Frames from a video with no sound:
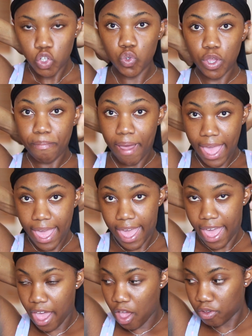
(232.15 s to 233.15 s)
doing my
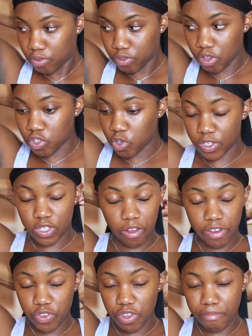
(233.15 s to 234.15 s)
hair,
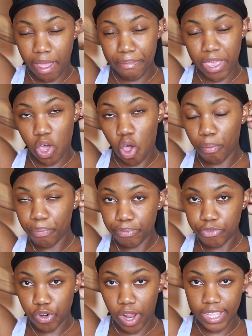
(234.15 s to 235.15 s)
doing my makeup
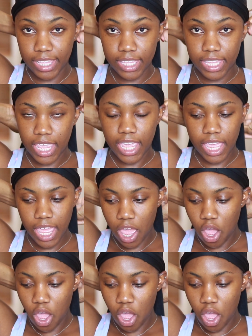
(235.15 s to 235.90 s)
throughout the day,